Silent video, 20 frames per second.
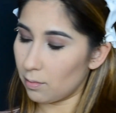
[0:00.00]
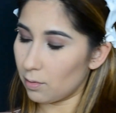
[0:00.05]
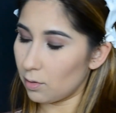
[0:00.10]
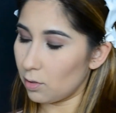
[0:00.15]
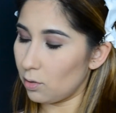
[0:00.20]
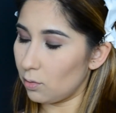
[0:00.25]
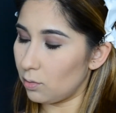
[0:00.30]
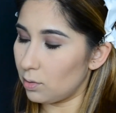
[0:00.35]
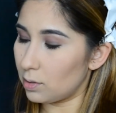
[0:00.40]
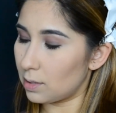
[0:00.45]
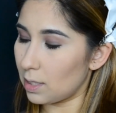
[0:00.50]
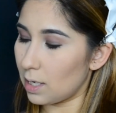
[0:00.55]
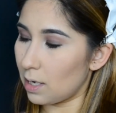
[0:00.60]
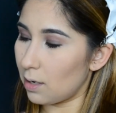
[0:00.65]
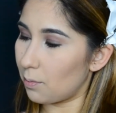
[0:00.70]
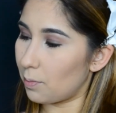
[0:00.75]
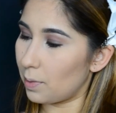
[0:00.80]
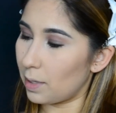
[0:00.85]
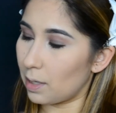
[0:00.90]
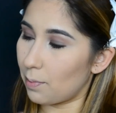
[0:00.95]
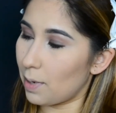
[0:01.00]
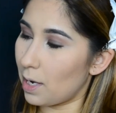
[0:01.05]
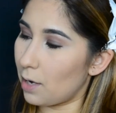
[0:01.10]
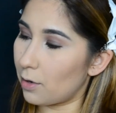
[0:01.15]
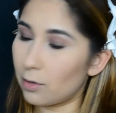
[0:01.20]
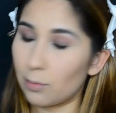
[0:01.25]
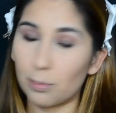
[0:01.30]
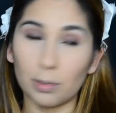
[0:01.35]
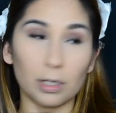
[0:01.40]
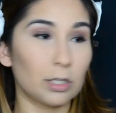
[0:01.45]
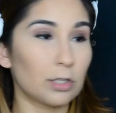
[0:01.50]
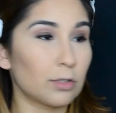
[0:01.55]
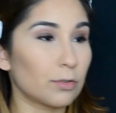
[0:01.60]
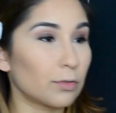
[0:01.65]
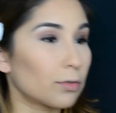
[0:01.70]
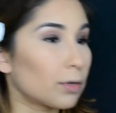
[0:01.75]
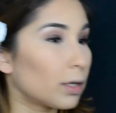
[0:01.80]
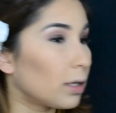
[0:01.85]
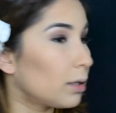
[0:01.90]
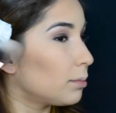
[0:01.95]
use that big powder brush
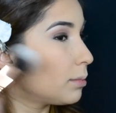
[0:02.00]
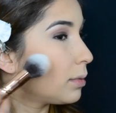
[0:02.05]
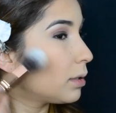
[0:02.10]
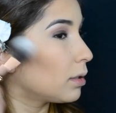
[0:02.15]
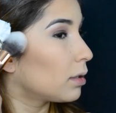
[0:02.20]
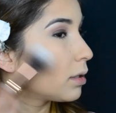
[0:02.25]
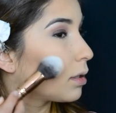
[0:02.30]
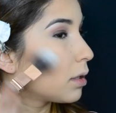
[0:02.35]
from